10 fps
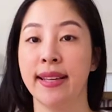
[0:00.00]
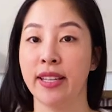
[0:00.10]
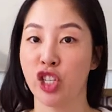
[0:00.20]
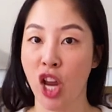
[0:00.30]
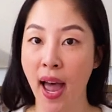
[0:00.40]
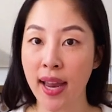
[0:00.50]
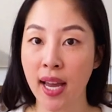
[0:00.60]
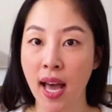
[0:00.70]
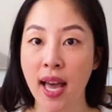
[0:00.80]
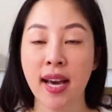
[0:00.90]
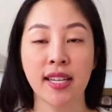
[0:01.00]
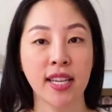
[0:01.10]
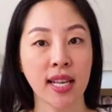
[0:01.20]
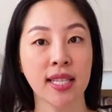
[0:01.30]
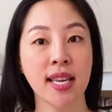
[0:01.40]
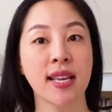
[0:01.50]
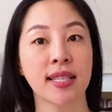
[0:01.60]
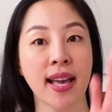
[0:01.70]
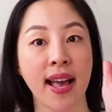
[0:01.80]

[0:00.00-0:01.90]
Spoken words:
is that China does this